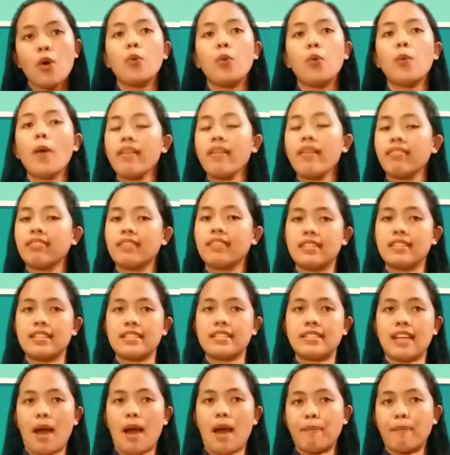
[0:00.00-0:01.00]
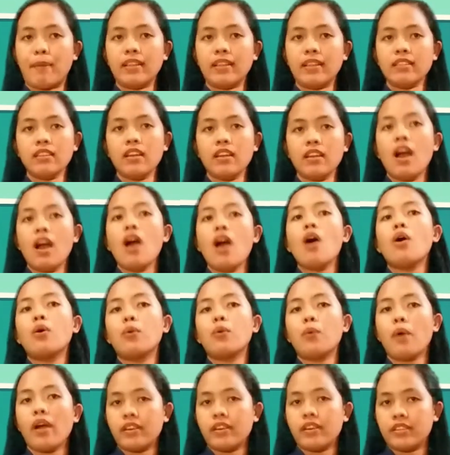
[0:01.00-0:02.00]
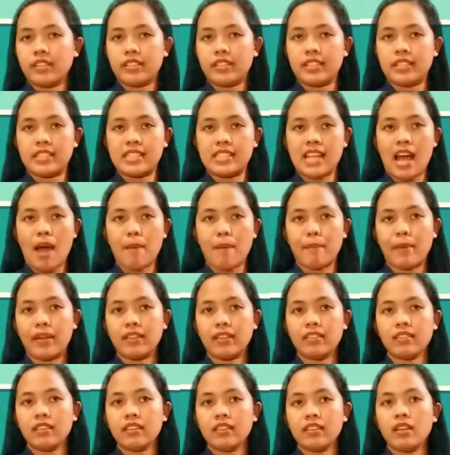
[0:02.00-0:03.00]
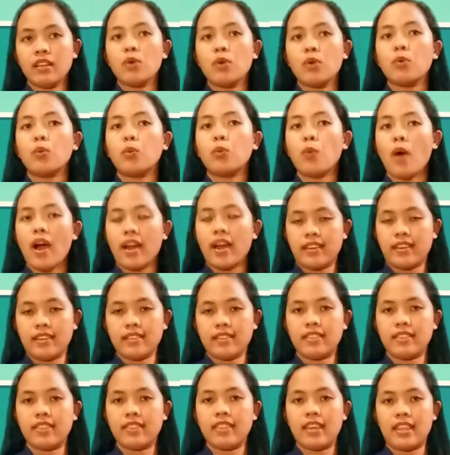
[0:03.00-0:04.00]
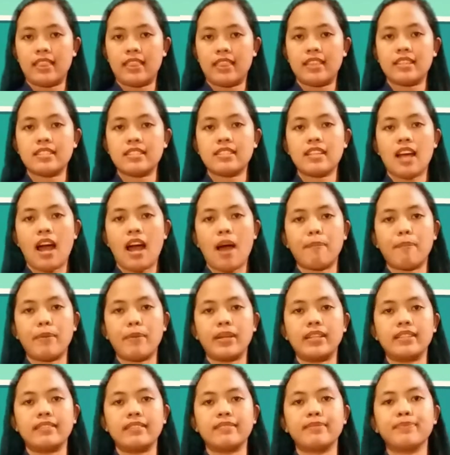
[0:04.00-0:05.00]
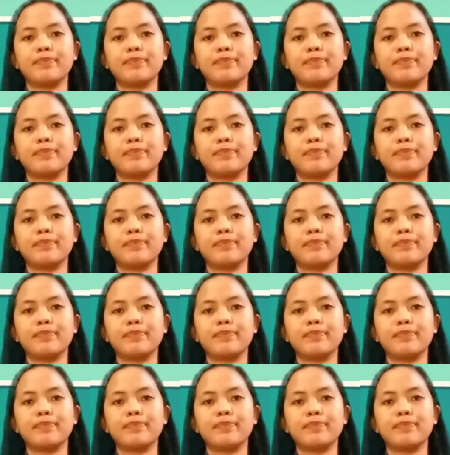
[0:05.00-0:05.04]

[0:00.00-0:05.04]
when did this happen, where did this happen, why did this happen.